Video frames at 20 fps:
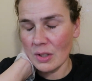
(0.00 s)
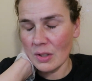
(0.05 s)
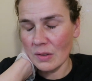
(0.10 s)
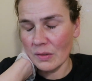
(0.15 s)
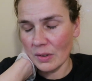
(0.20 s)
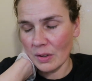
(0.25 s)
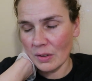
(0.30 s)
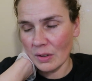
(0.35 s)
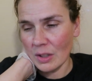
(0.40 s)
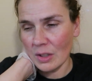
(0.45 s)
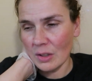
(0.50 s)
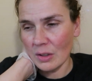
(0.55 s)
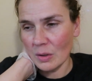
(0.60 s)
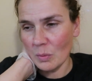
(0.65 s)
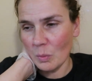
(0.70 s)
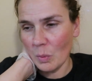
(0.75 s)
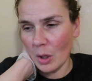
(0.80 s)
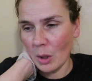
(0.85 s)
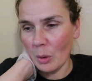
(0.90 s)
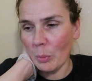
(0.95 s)
very
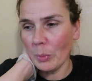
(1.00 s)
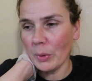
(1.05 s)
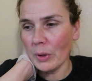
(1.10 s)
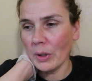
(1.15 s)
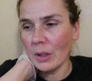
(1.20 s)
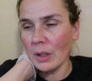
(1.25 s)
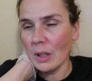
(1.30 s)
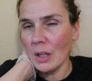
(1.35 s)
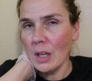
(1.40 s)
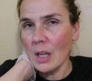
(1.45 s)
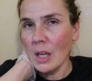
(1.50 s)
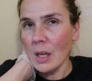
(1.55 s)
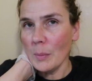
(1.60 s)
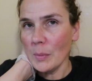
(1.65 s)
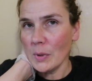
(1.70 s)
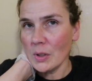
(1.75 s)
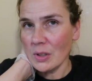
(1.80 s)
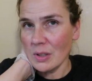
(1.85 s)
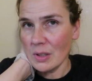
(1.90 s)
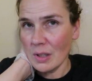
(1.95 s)
good whelper,
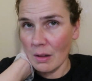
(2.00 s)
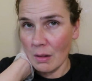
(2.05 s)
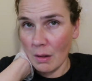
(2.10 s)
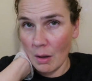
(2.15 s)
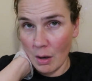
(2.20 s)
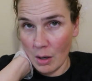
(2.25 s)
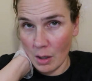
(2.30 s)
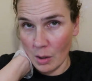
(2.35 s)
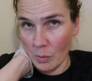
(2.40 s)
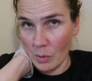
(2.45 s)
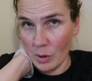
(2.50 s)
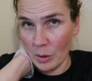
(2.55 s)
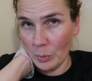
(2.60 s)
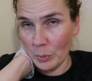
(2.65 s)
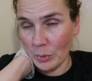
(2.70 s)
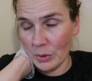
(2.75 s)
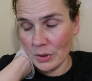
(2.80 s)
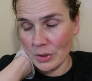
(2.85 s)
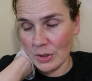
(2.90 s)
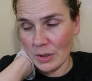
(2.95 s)
but she's a long
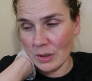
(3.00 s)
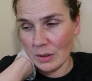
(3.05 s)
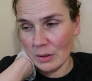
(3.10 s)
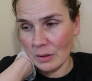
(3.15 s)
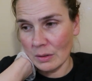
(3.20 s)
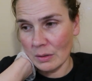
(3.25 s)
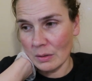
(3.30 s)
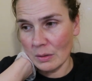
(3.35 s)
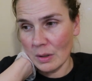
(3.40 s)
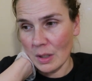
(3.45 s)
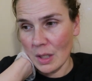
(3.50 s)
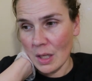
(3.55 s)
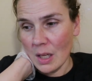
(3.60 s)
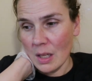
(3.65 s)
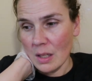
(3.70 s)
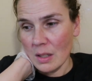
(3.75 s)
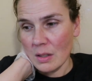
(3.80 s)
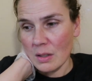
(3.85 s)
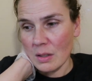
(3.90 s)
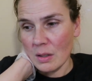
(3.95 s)
whelper too.
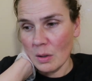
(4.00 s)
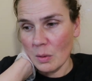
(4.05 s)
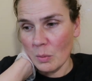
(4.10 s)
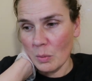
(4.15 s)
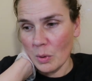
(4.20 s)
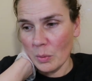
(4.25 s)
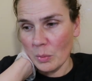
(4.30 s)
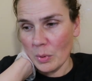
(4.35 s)
So we'll